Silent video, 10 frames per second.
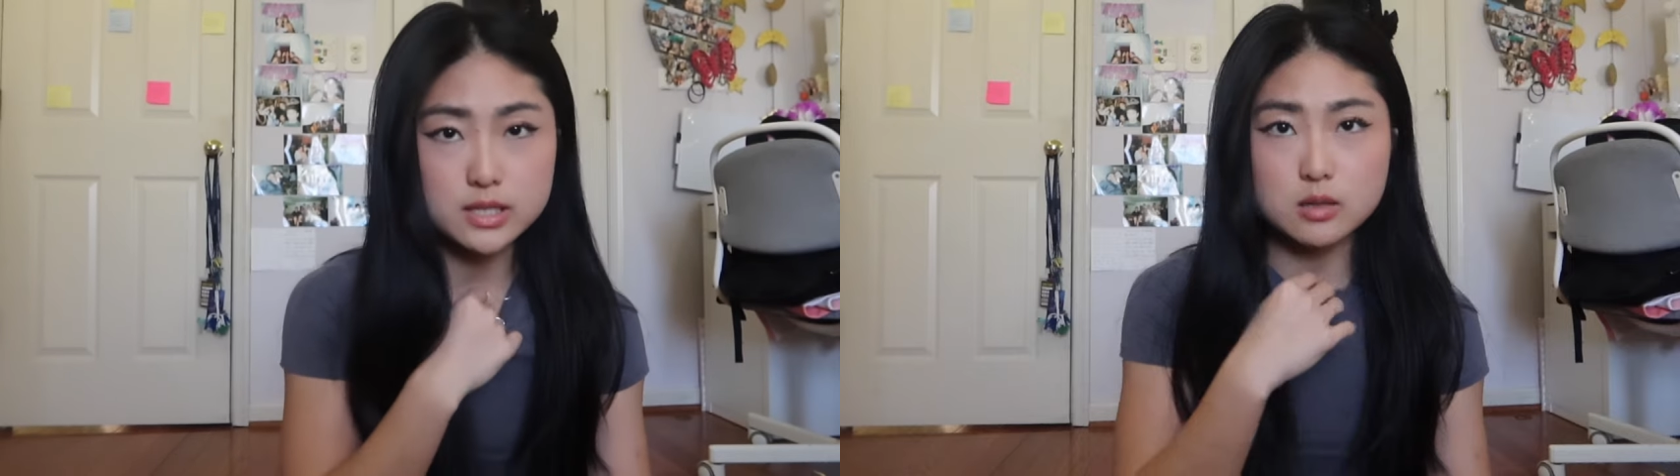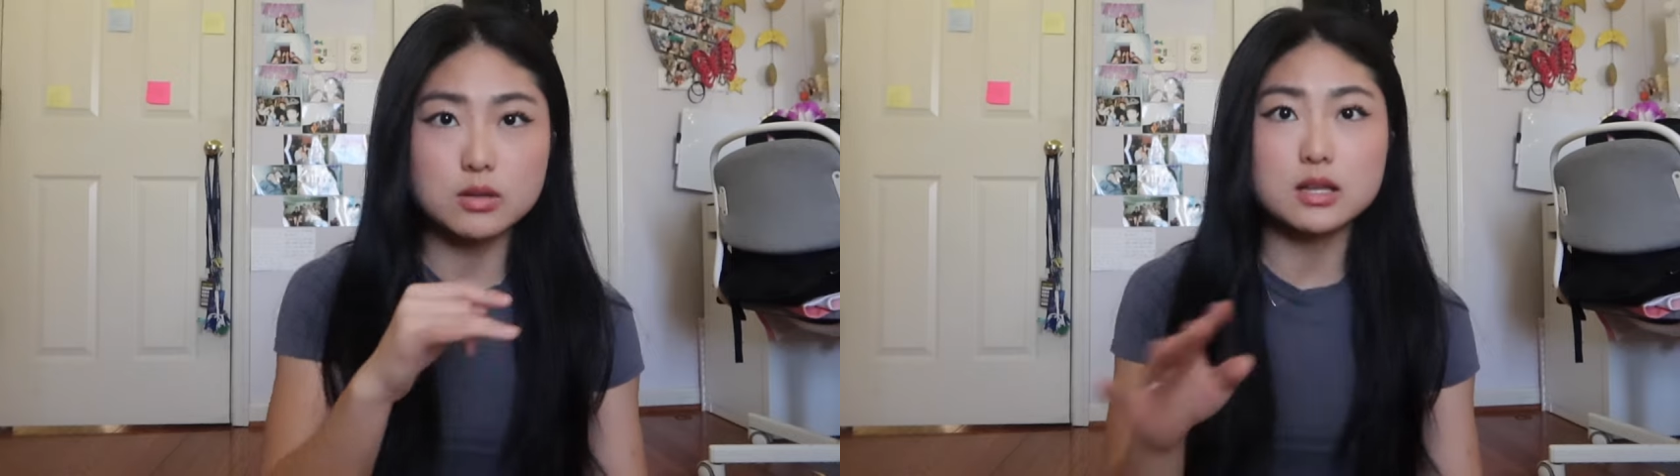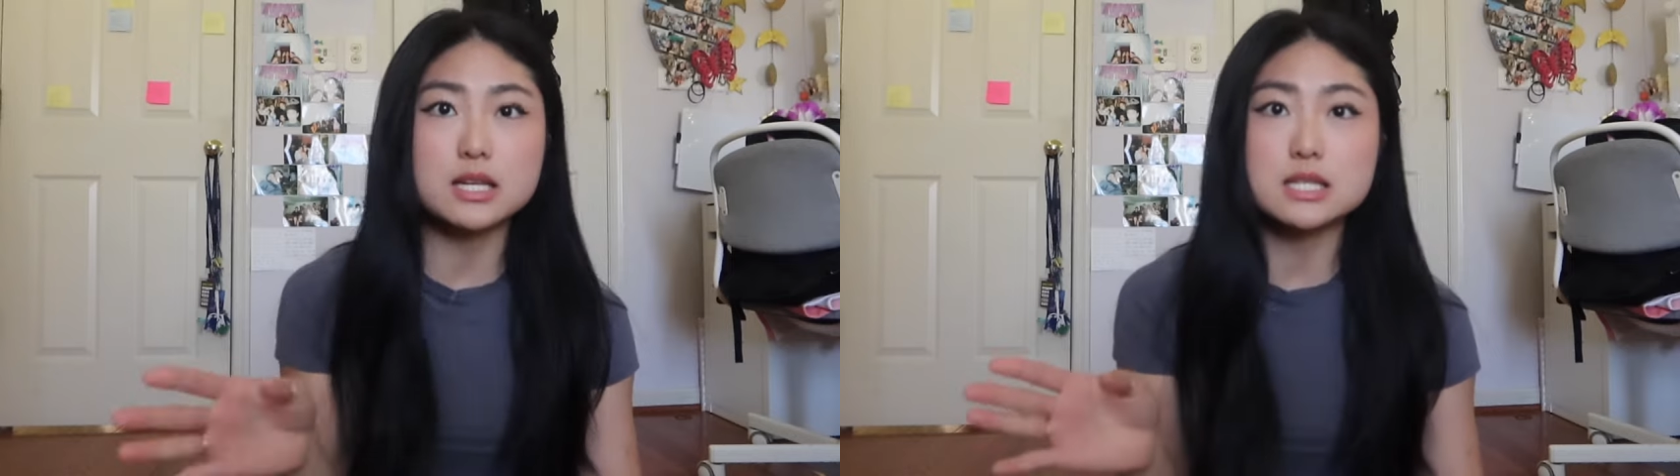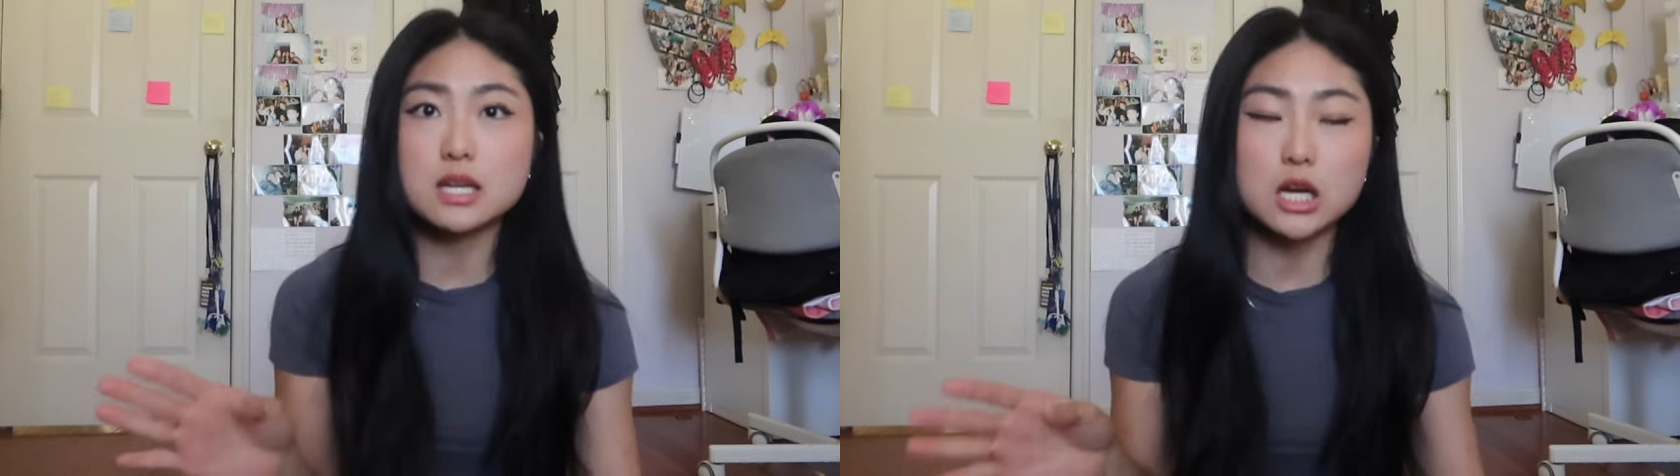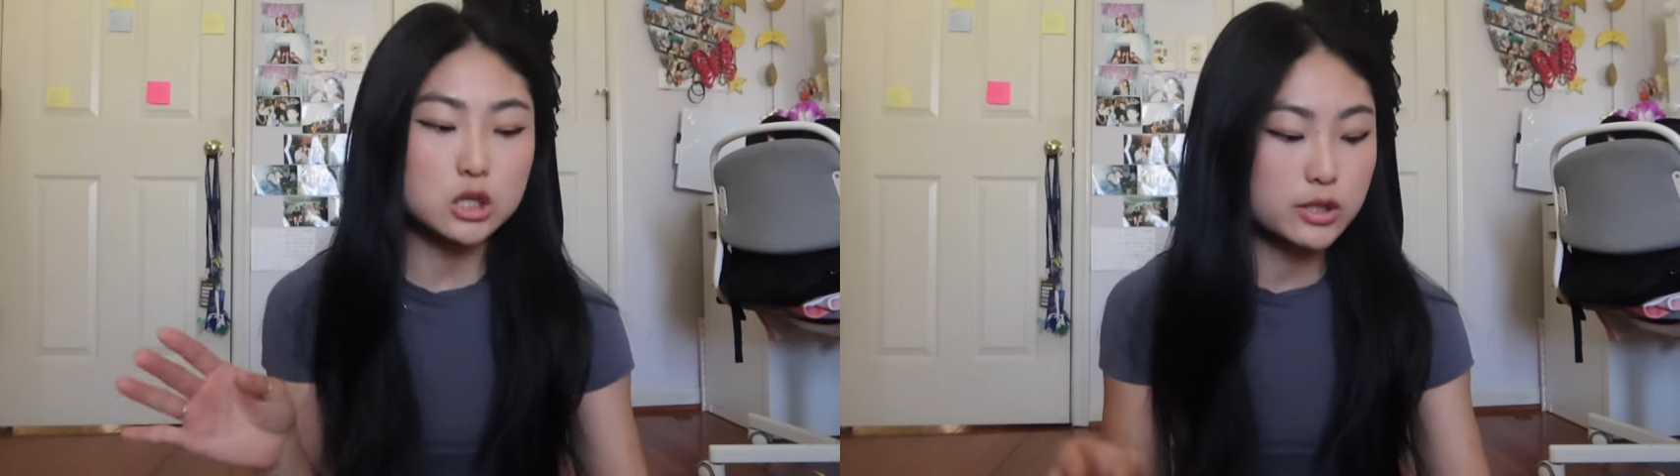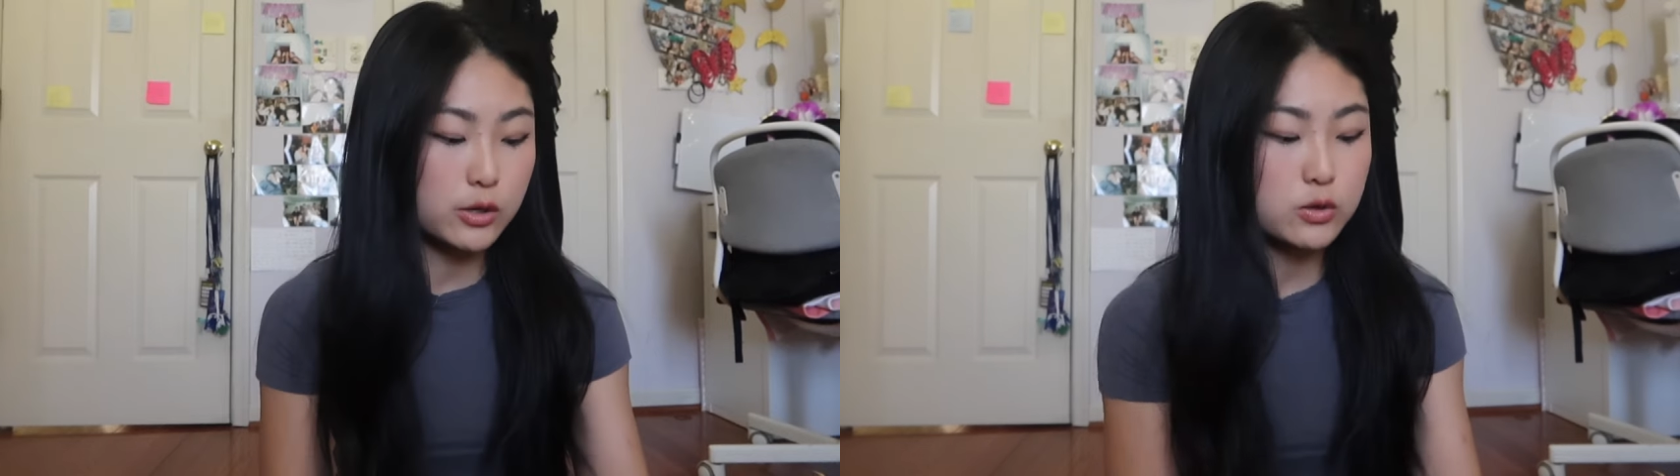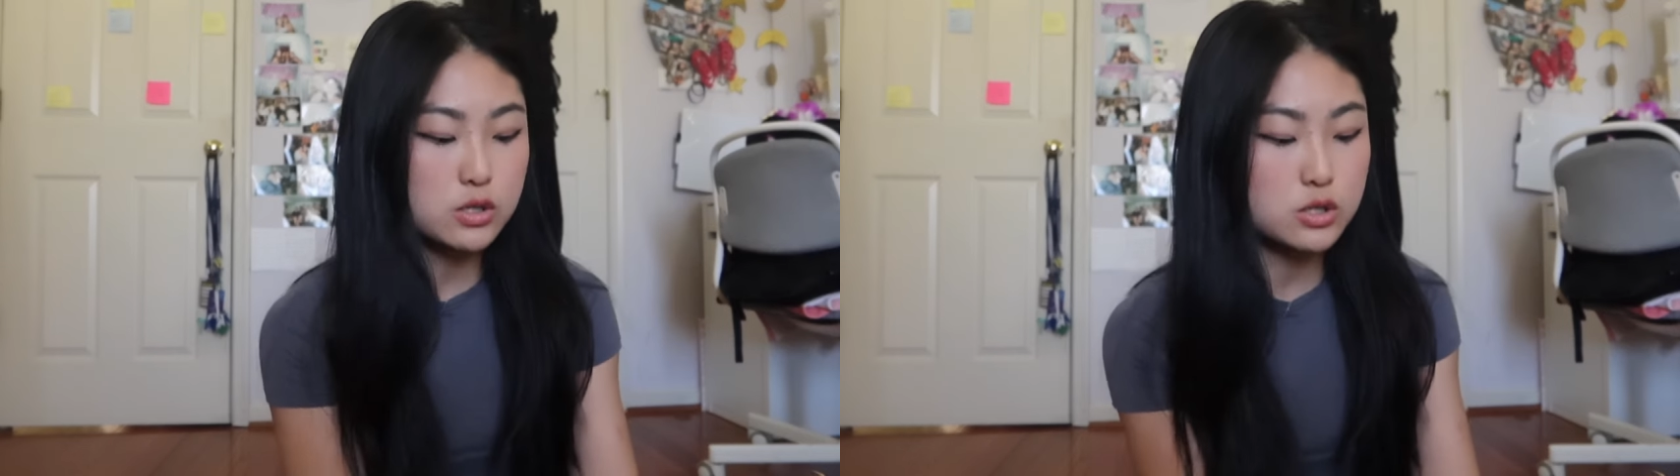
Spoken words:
is something that's not clothes.